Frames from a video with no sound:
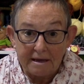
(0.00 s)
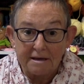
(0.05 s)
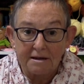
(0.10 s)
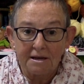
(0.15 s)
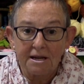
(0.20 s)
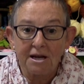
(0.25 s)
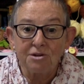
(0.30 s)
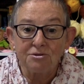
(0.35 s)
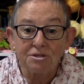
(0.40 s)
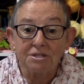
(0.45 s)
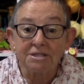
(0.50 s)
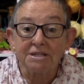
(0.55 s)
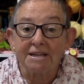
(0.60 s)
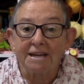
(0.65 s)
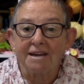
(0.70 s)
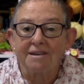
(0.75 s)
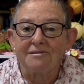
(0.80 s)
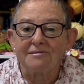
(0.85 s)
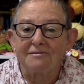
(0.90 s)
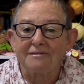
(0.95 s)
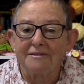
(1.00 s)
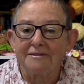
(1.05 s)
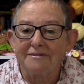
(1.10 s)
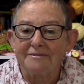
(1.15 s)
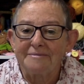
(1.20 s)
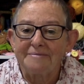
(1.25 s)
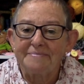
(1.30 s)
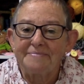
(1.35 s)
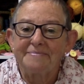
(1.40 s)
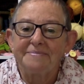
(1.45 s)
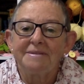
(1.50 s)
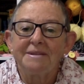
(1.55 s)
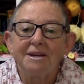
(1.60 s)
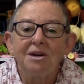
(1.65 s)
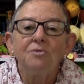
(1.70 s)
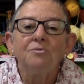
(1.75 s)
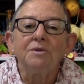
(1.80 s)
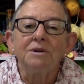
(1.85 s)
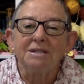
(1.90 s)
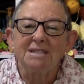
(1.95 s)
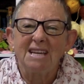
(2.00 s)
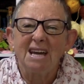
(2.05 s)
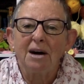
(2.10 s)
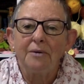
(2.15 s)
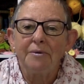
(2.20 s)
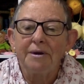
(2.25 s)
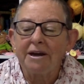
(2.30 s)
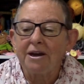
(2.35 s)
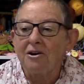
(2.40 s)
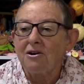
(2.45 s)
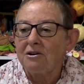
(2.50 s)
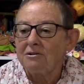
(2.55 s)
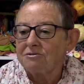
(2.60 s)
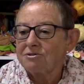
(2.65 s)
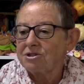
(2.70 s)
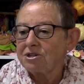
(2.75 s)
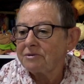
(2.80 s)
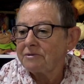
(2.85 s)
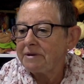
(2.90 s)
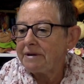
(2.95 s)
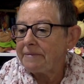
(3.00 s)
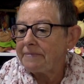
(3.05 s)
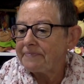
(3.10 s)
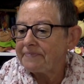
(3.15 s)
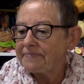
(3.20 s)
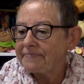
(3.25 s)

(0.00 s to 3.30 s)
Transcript: loads to get through. We'll see how we get on, shall we?